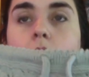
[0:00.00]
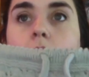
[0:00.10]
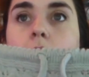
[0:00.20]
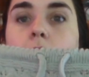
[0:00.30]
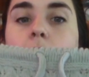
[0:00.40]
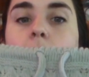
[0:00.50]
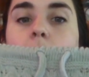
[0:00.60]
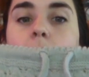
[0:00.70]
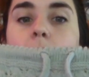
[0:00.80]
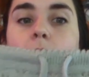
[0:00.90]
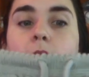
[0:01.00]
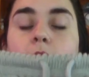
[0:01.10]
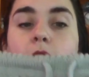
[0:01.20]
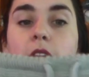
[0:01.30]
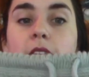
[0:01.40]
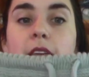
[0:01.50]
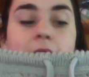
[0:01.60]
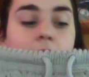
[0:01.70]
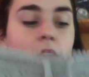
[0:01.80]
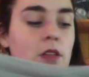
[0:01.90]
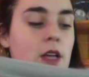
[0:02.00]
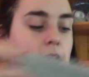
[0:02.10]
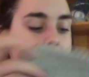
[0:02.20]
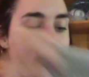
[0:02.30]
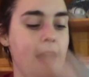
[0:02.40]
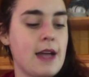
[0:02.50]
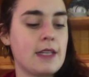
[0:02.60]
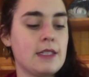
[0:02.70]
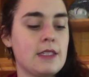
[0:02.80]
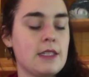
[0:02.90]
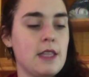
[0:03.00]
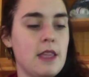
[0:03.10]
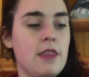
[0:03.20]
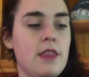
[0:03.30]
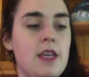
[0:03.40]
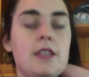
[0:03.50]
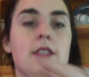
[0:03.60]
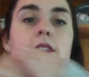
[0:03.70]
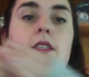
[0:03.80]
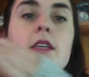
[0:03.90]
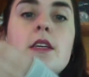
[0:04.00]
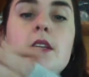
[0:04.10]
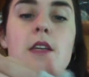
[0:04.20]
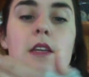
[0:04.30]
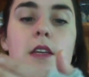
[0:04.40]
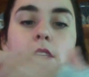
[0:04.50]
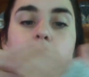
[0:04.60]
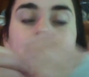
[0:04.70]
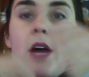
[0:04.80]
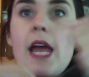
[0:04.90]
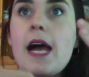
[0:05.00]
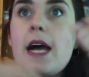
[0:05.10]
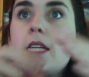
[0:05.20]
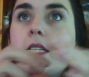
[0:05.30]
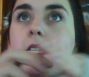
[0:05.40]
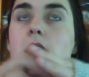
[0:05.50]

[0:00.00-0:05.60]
for this cowl. And this, so I had